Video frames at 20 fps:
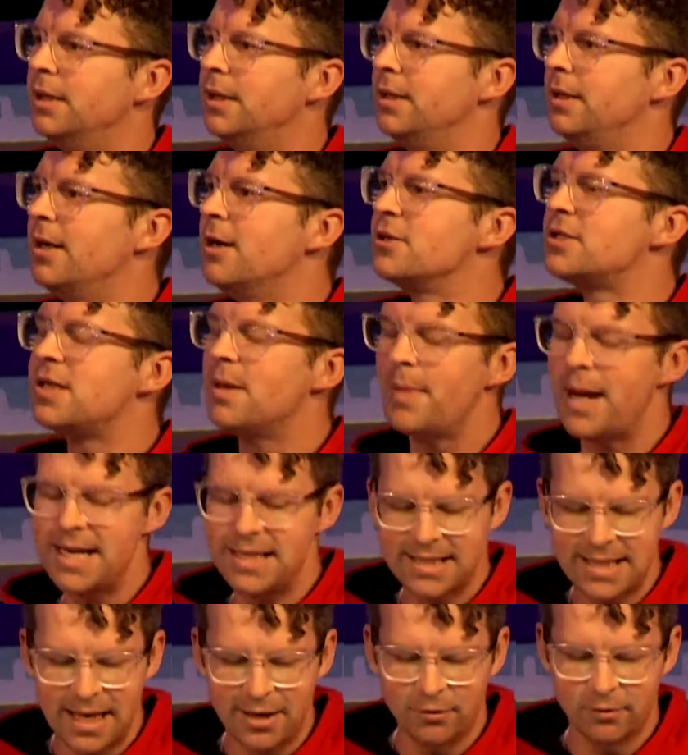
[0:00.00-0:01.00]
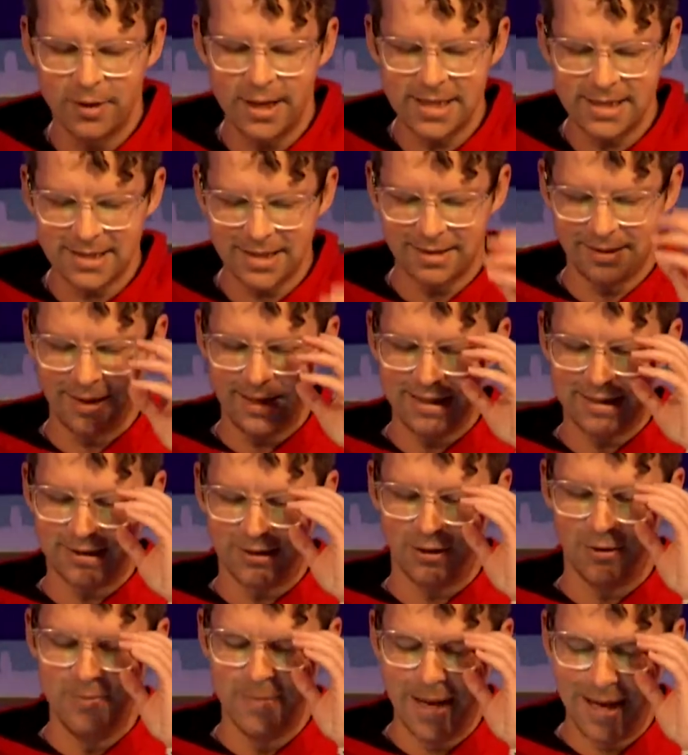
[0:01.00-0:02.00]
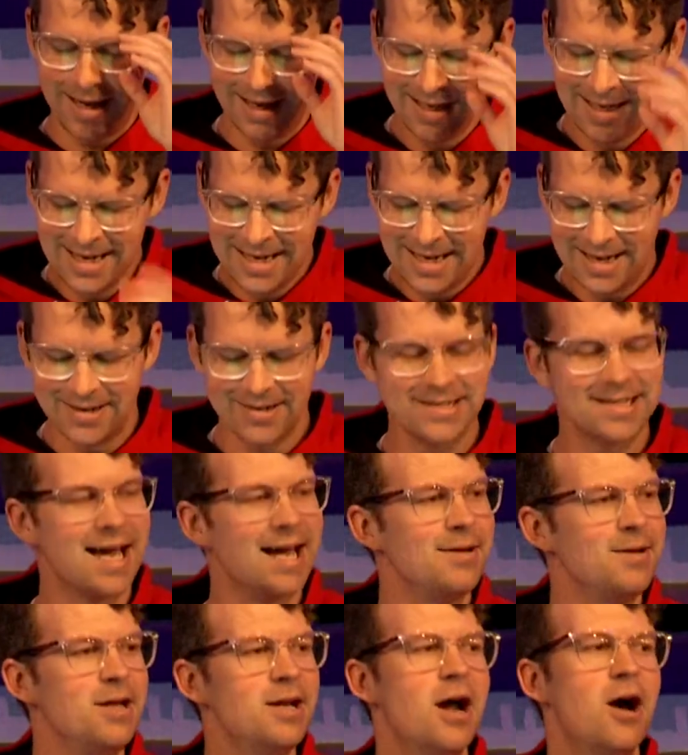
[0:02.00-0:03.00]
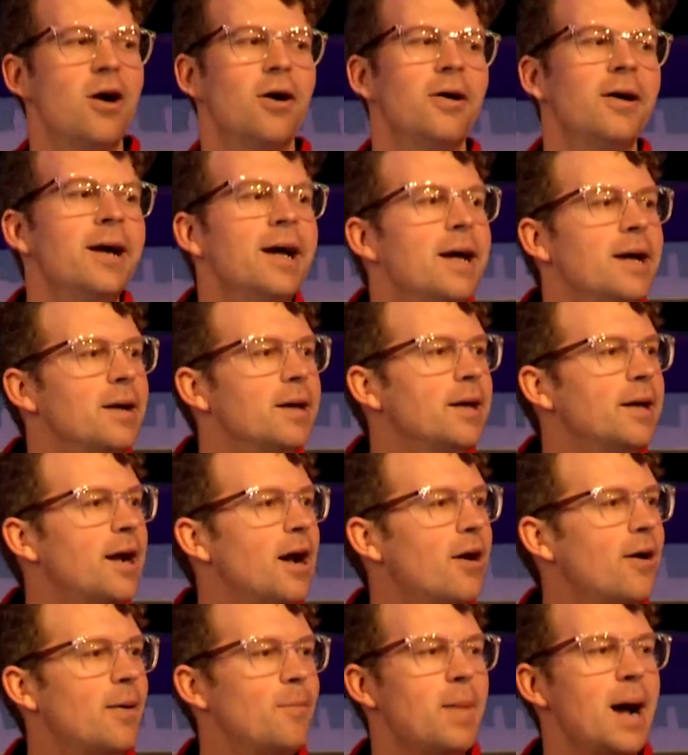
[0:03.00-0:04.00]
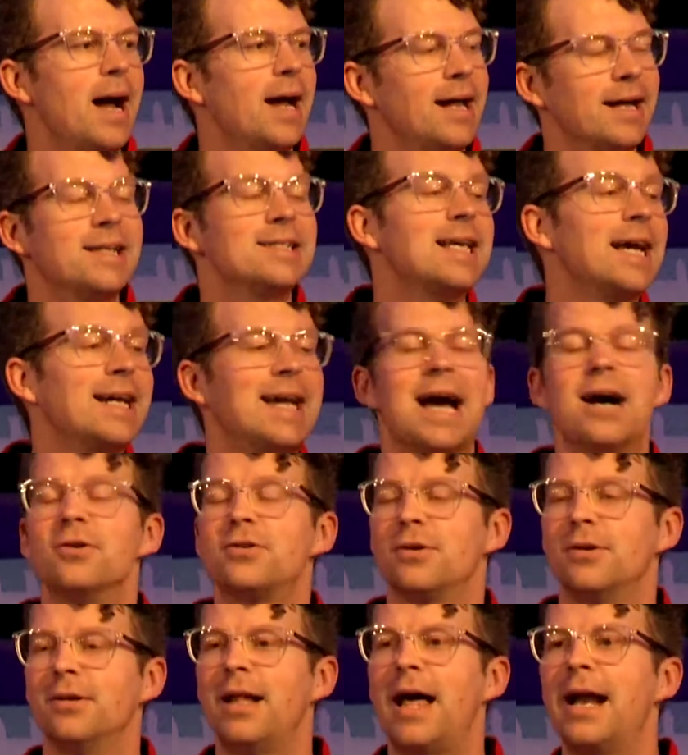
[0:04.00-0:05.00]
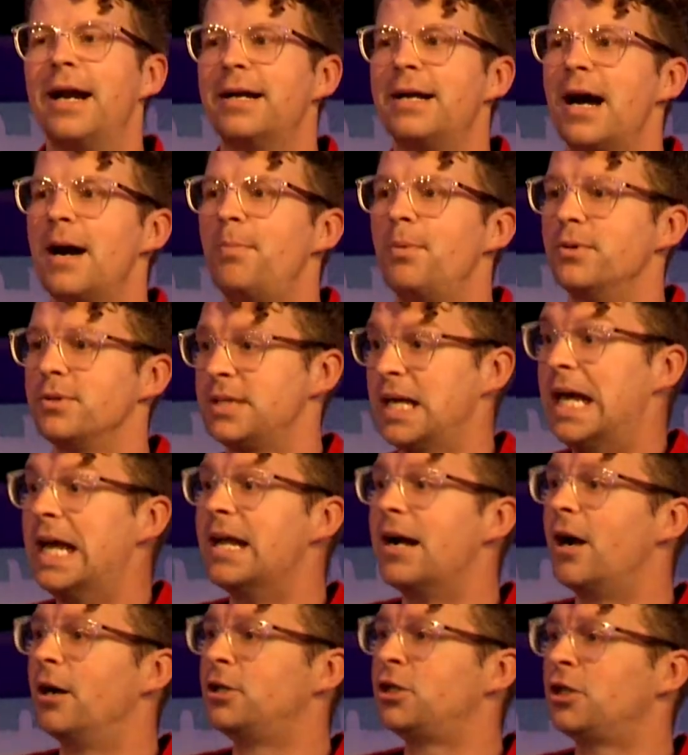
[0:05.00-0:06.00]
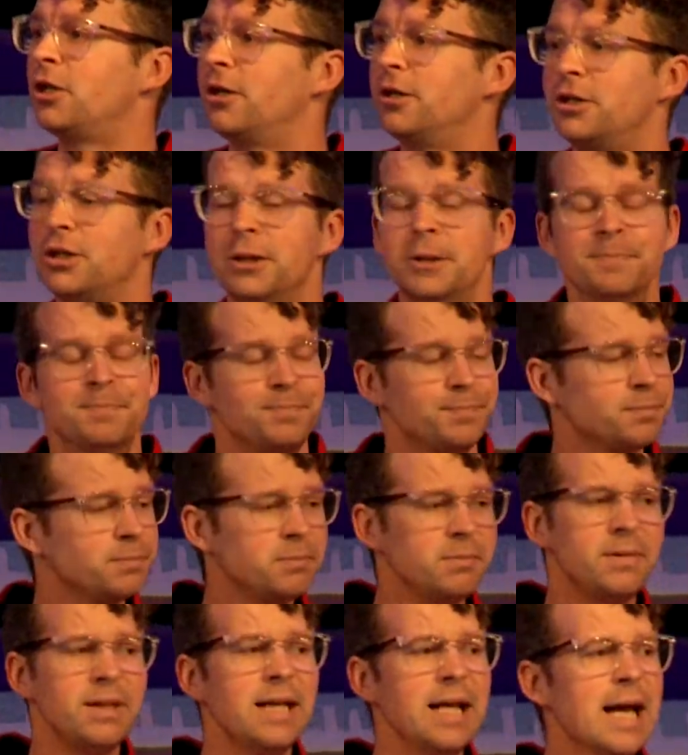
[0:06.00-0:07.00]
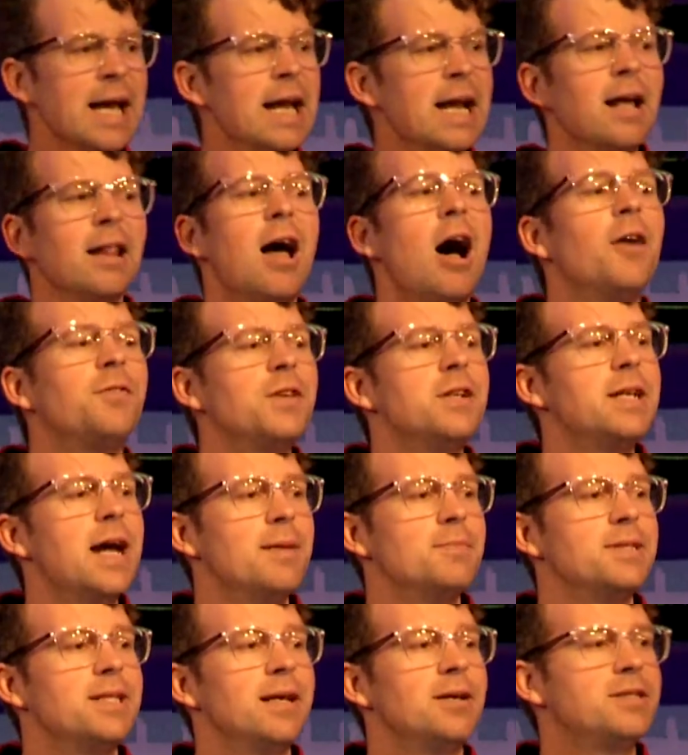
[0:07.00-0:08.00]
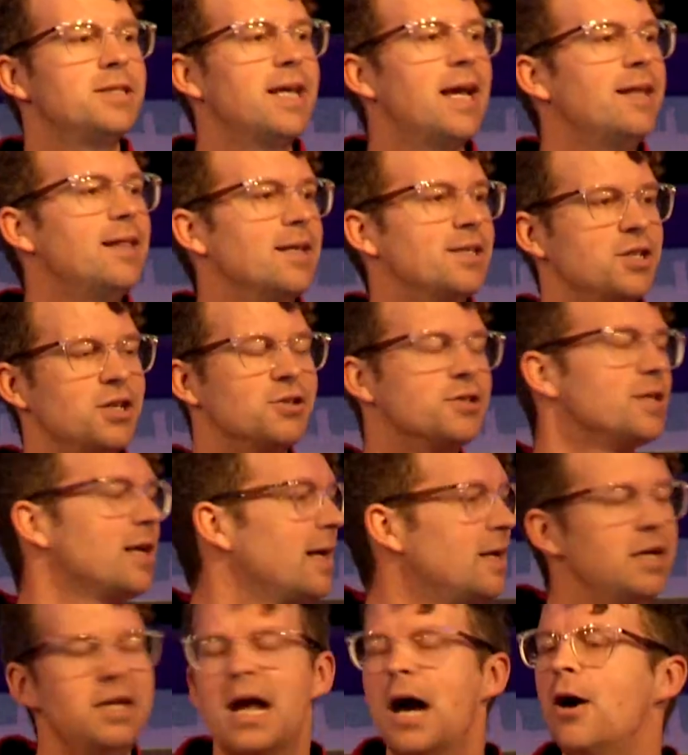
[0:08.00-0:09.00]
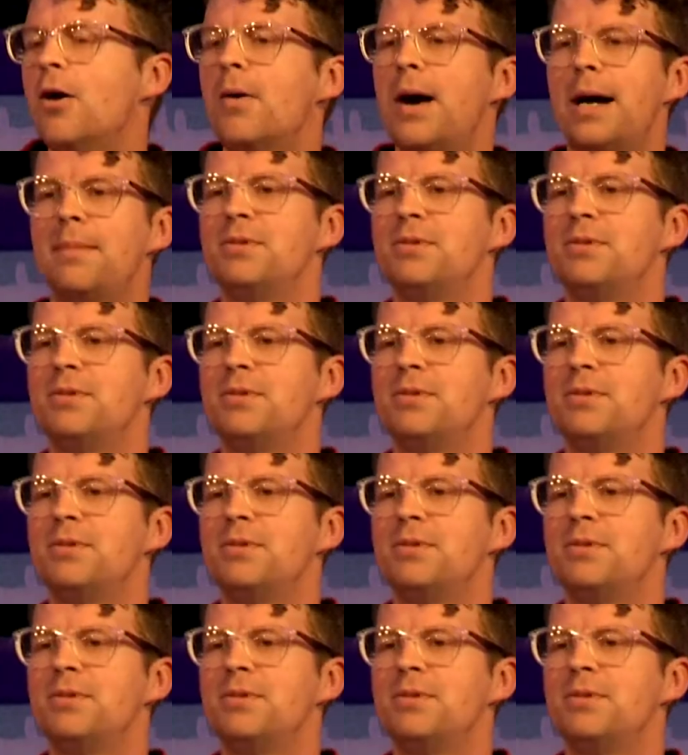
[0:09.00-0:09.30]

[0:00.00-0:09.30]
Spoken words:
You know, somebody said recently to me, it was like, you know, because I counsel a lot of couples in our church, and oftentimes they'll say this. You'll say, you know,